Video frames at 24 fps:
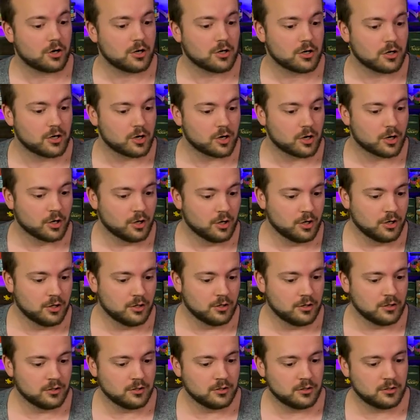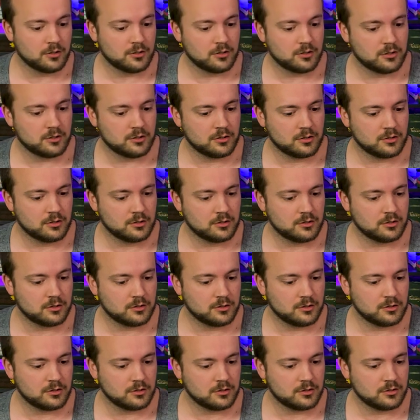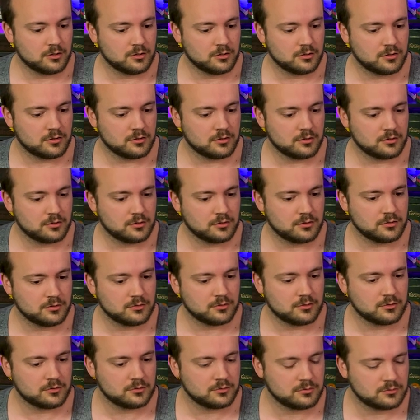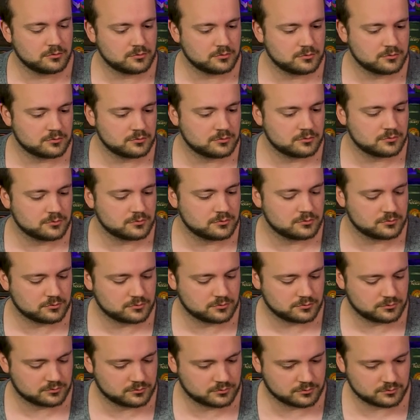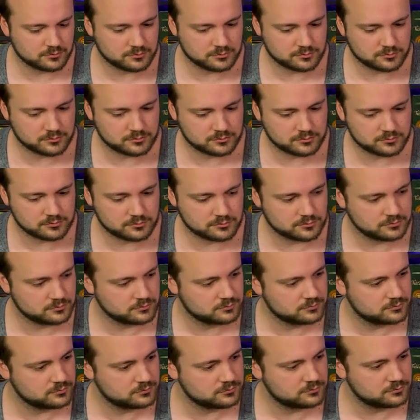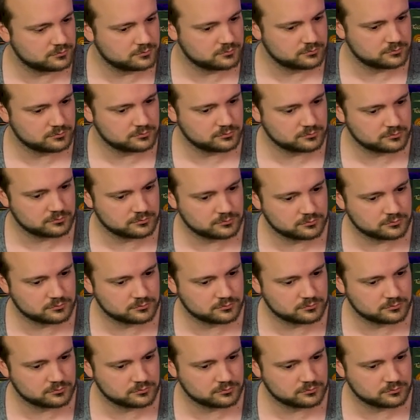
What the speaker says: No words are spoken by the person on screen.